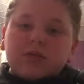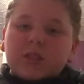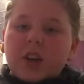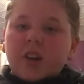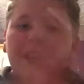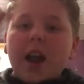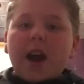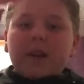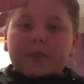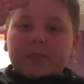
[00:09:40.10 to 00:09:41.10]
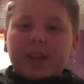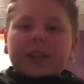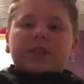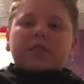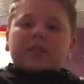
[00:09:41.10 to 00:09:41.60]
So yeah,
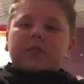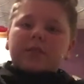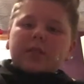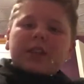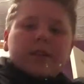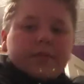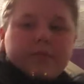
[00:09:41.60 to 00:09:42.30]
peace. See ya.